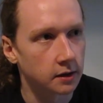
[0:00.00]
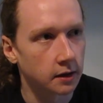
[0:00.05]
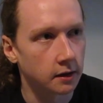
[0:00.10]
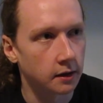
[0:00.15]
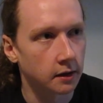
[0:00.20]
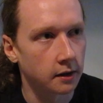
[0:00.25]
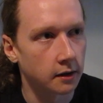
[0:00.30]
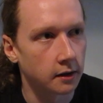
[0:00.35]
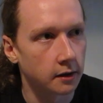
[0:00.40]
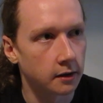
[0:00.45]

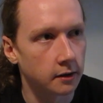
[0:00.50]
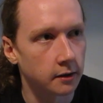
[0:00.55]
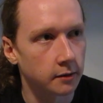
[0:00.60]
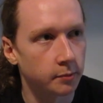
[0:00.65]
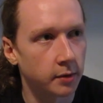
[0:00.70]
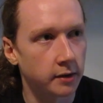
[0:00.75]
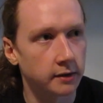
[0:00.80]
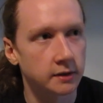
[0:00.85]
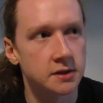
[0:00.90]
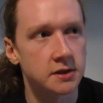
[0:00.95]

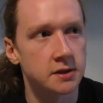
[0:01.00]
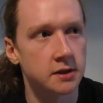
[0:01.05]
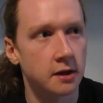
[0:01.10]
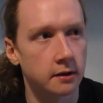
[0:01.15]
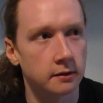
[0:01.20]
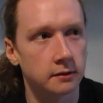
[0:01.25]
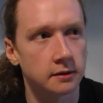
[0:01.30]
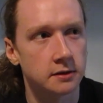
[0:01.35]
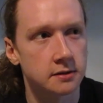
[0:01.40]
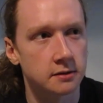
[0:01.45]
but his
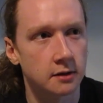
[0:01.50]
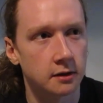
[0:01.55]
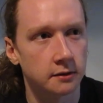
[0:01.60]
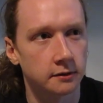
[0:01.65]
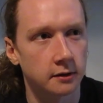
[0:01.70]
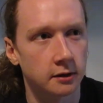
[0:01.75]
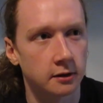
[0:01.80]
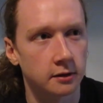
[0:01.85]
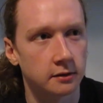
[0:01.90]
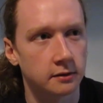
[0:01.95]
son is
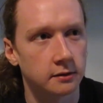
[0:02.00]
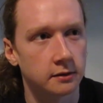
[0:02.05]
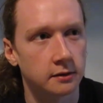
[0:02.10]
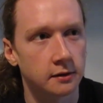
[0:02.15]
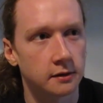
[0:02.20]
not there.